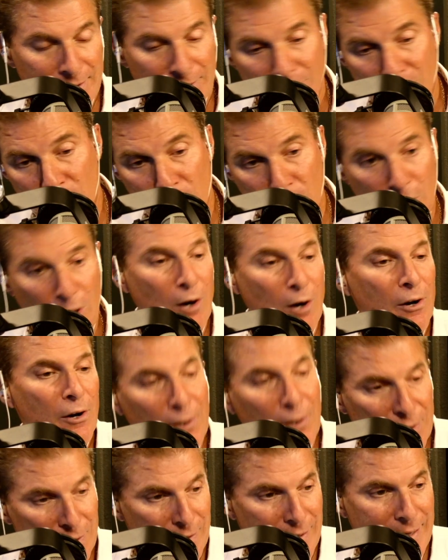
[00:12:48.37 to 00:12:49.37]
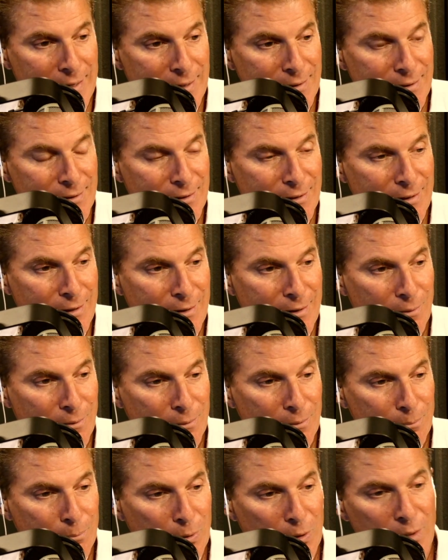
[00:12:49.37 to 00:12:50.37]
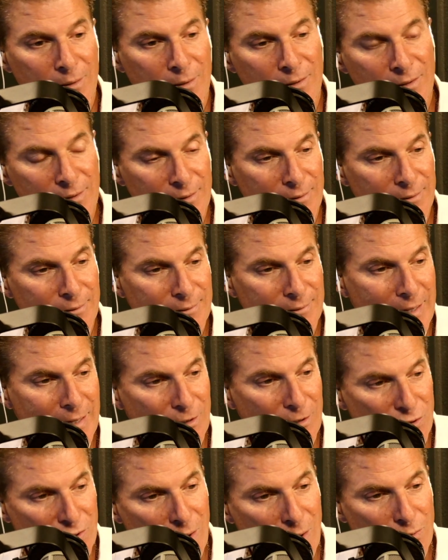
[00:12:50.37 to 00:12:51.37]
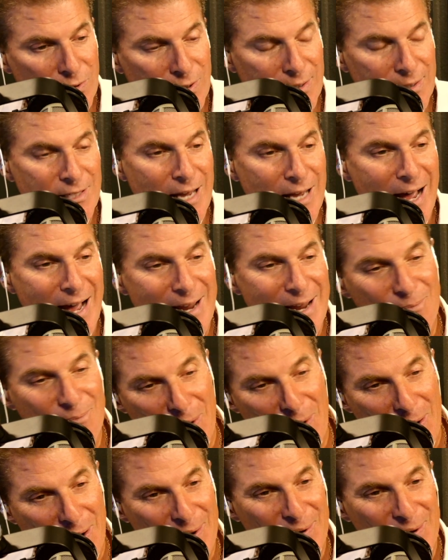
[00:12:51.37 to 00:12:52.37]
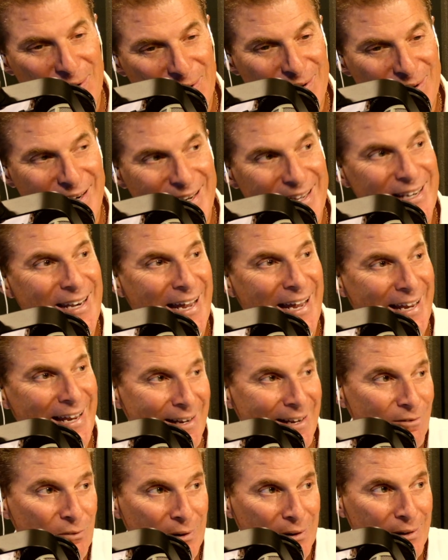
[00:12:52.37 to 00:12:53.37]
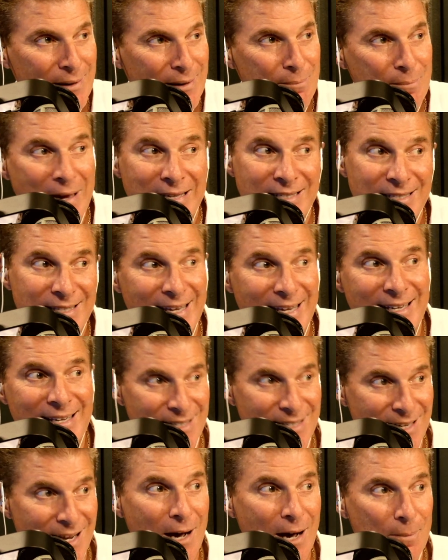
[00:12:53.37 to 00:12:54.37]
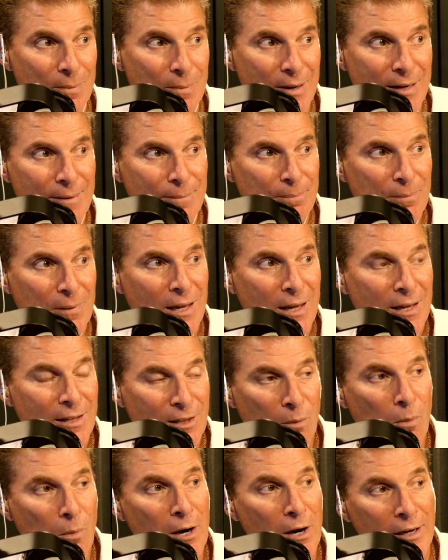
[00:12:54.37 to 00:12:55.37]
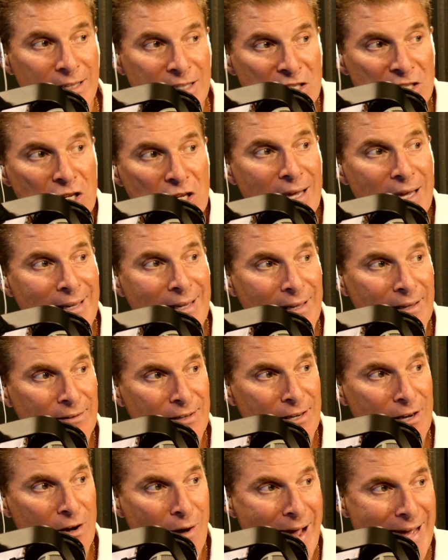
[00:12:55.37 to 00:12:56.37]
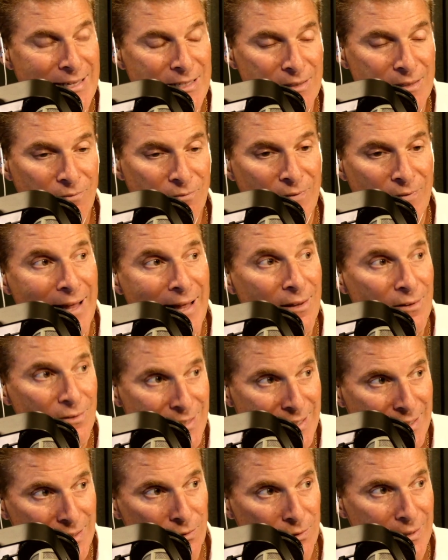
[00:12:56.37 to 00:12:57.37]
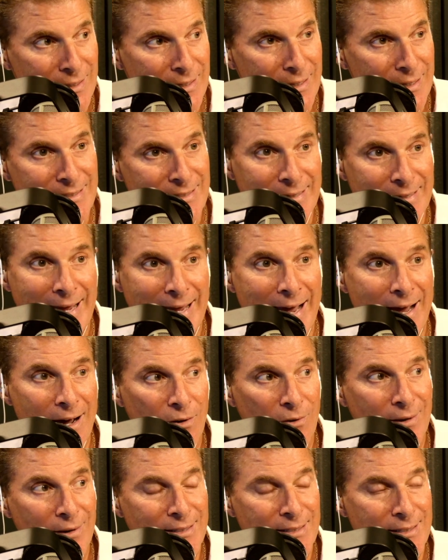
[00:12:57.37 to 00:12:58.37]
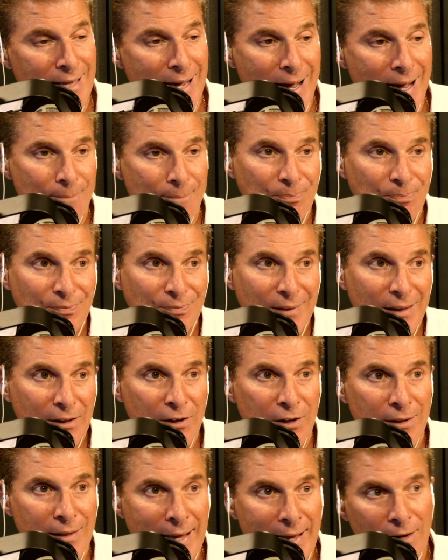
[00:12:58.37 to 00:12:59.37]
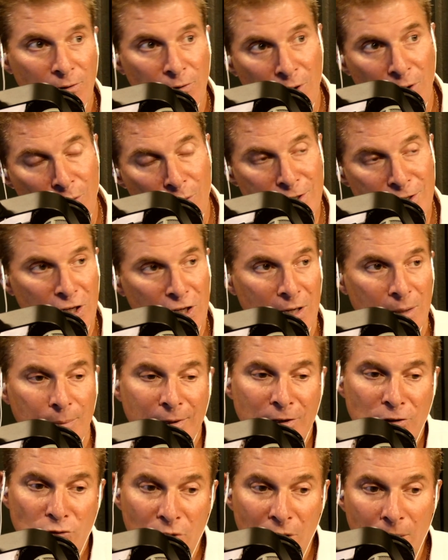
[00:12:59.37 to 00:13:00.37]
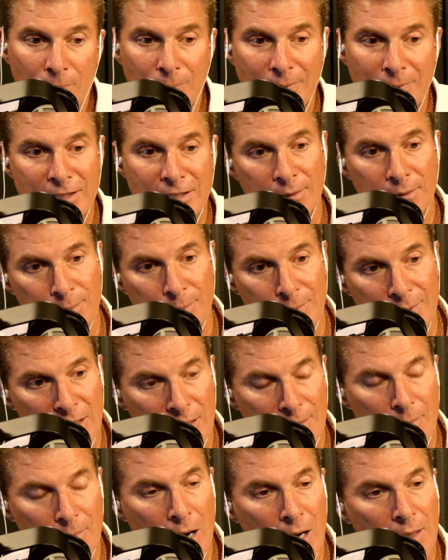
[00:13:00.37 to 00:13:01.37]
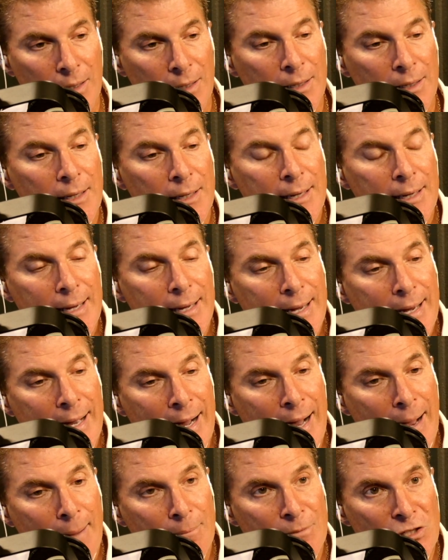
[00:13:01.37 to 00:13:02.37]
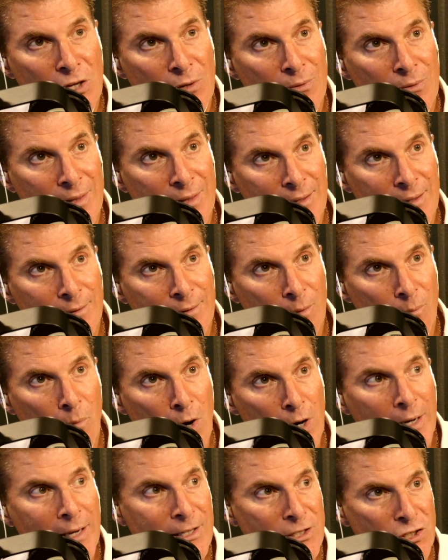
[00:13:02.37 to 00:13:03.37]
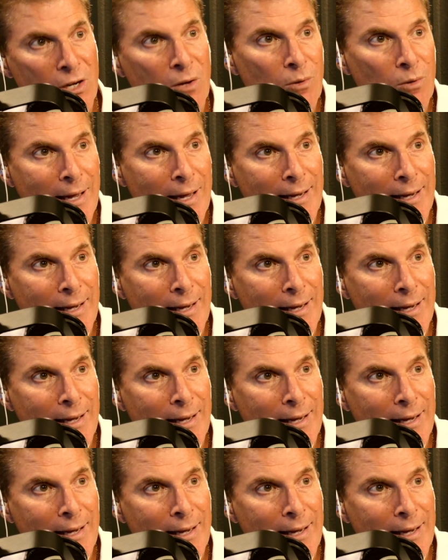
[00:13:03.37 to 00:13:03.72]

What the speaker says: brought her in. Kicked Joe to the side and brought her in, and it really messed things up. The markets, had some volatility because now it's, they don't know, is it going to be Trump? Is it going to be Kamala? So the markets don't like